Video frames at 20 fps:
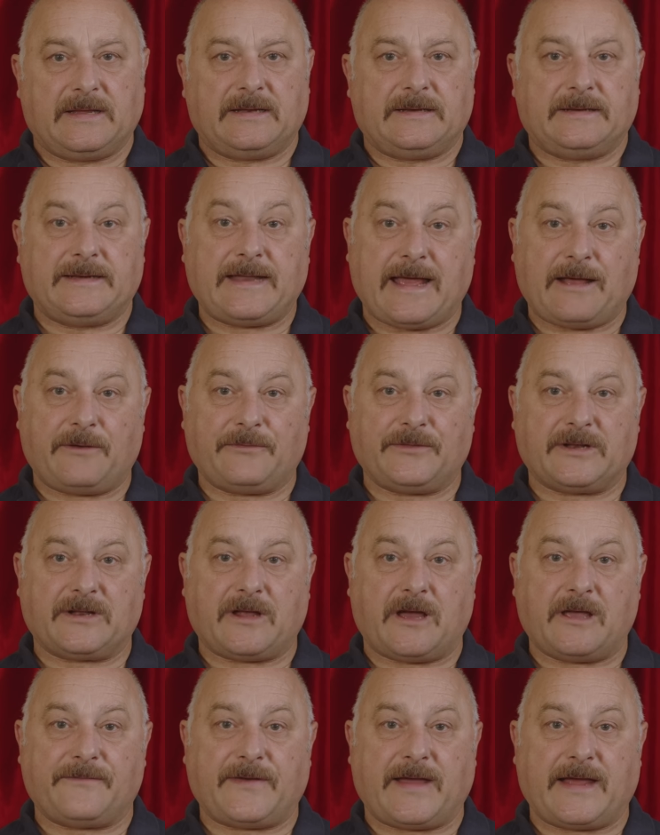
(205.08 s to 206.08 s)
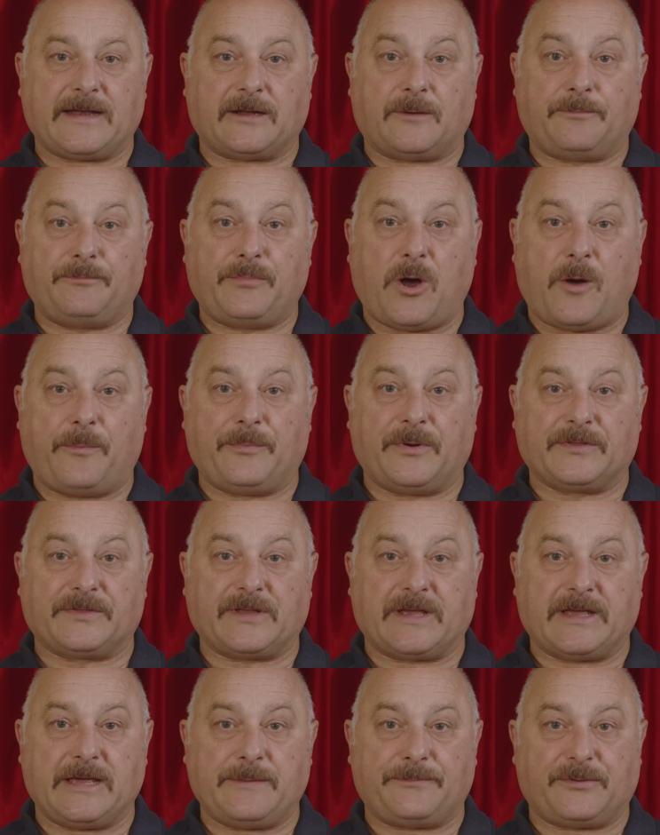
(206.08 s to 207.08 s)
Now that I've had a pop at
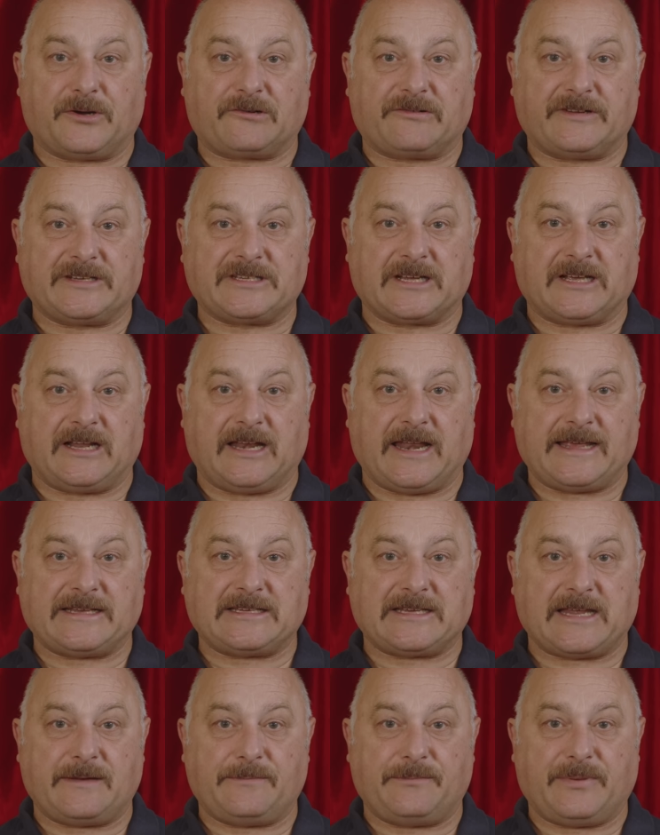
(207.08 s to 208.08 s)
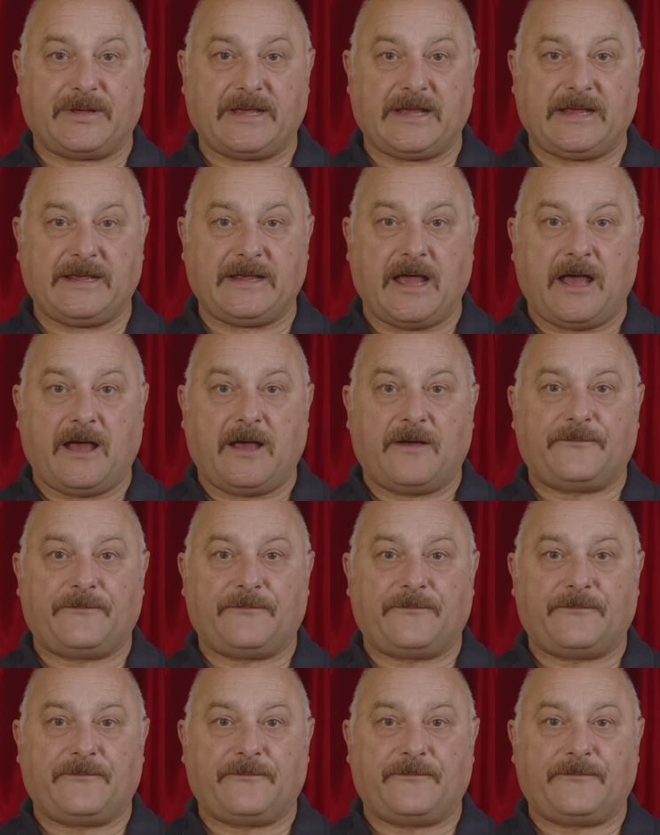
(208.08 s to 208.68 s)
the hypocritical SNP,